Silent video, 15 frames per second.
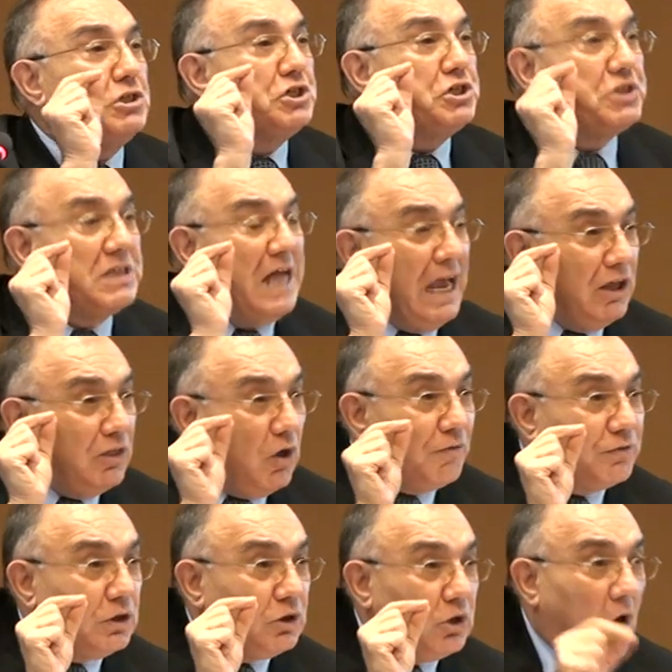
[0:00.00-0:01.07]
the strength
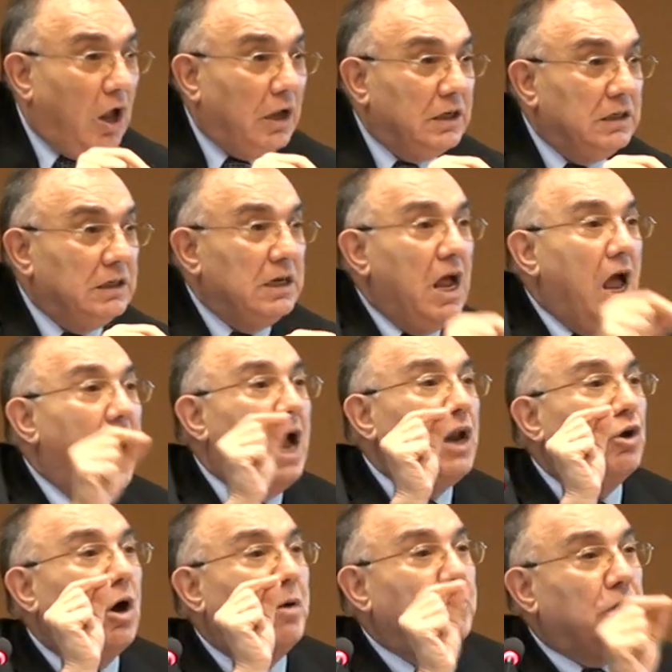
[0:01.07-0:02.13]
of the dollar
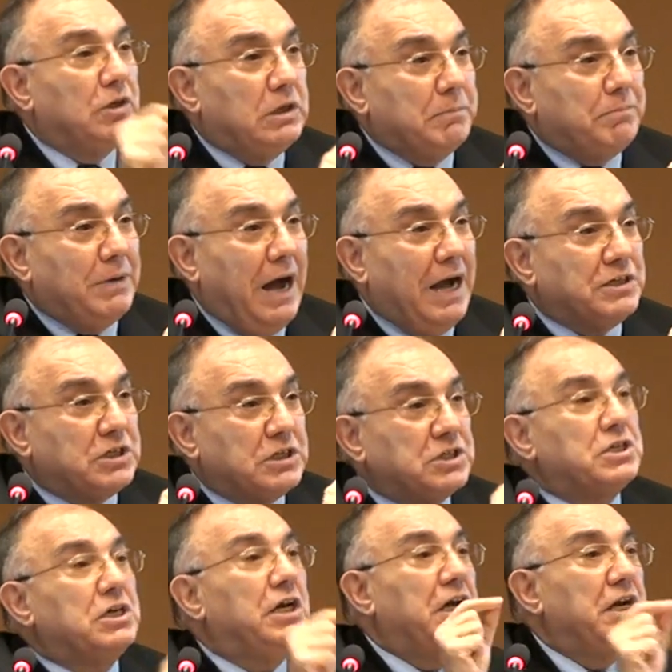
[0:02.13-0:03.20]
and commodity
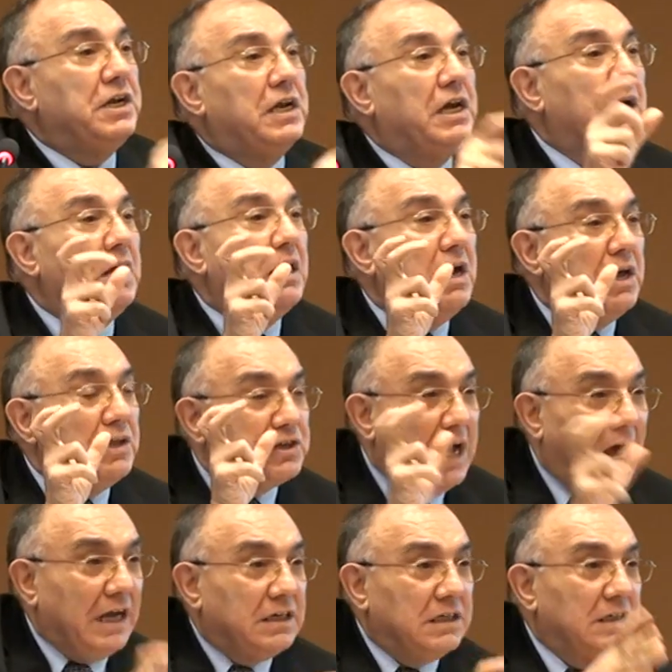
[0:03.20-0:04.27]
prices in the
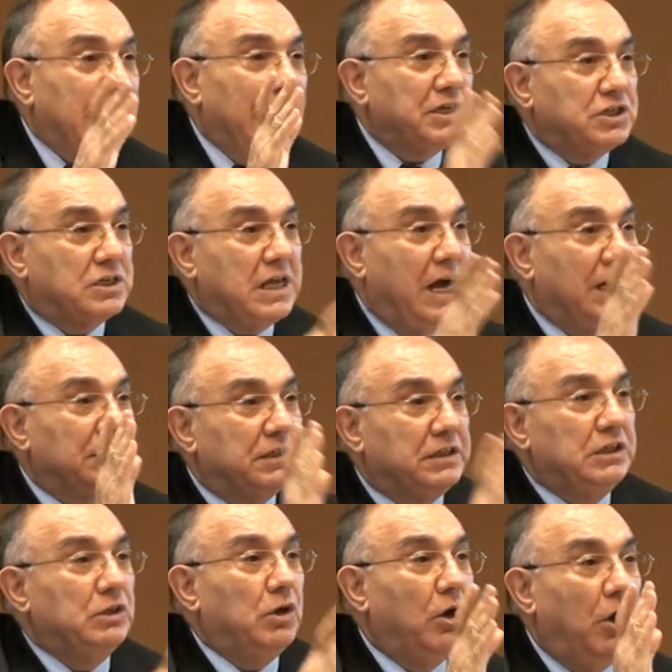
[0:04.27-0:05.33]
cycle that started
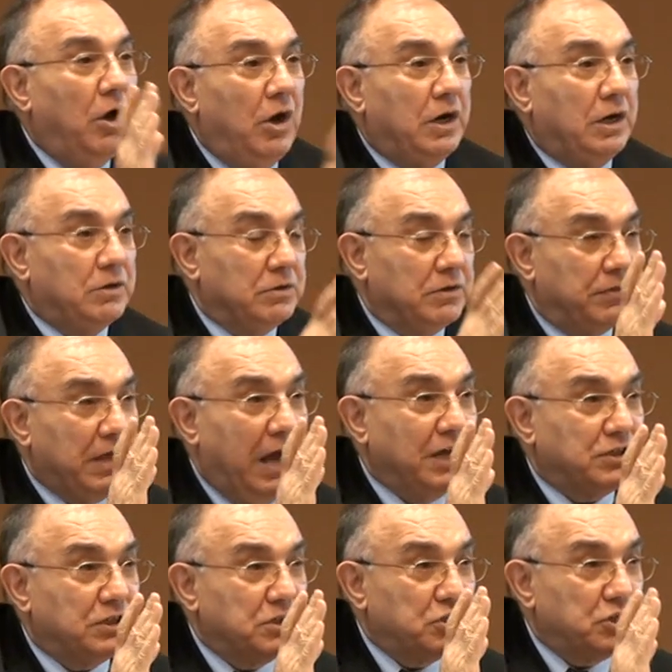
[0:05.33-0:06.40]
in the early
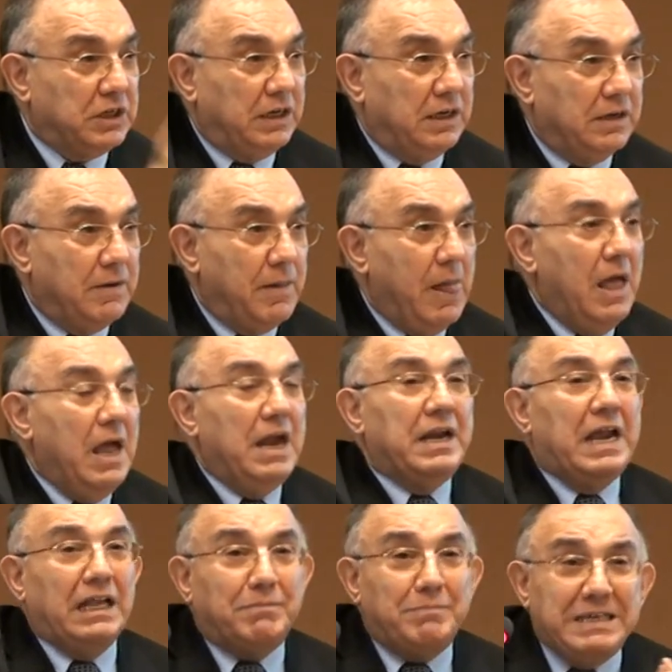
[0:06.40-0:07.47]
2003.
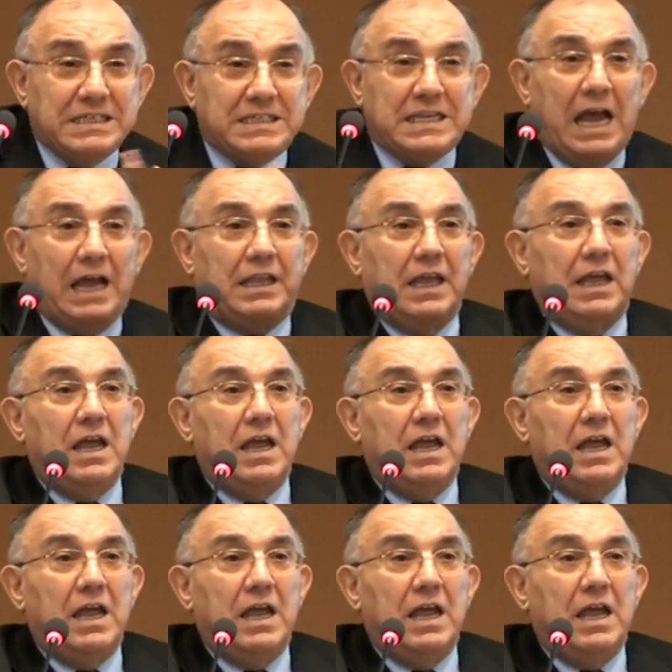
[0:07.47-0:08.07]
That means that